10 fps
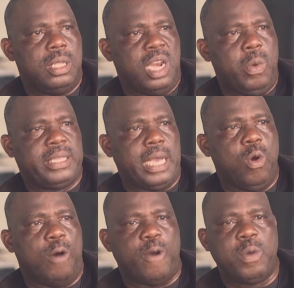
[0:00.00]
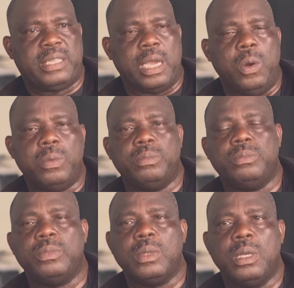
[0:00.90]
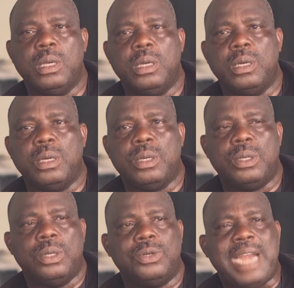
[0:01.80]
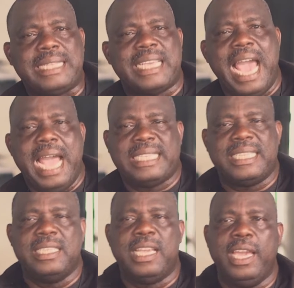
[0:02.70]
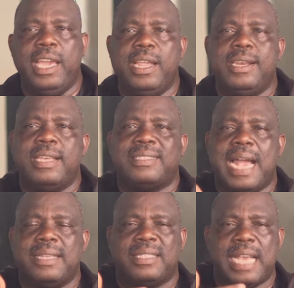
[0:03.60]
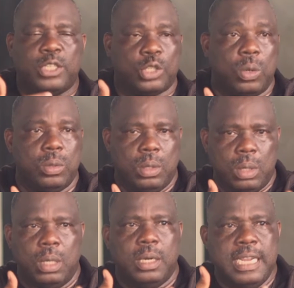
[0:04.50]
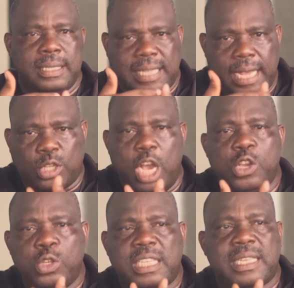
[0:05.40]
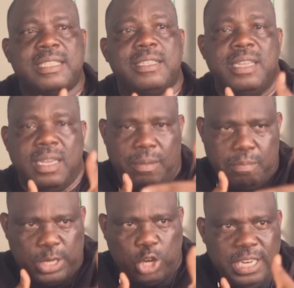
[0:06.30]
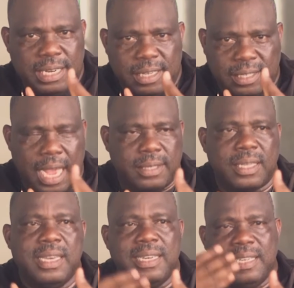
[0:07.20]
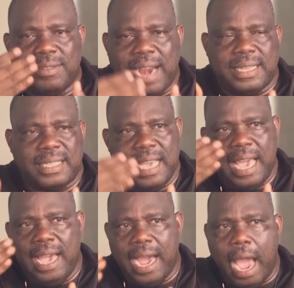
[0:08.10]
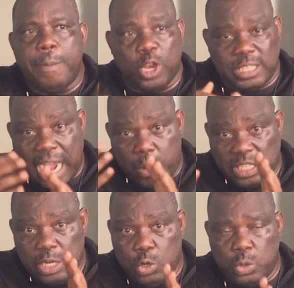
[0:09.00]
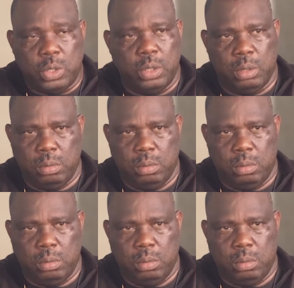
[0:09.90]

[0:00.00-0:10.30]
3 weeks ago or 4 weeks ago. Rat at the distance sensor. The sensor he uses in measuring the distance, the rat, because the car wasn't used.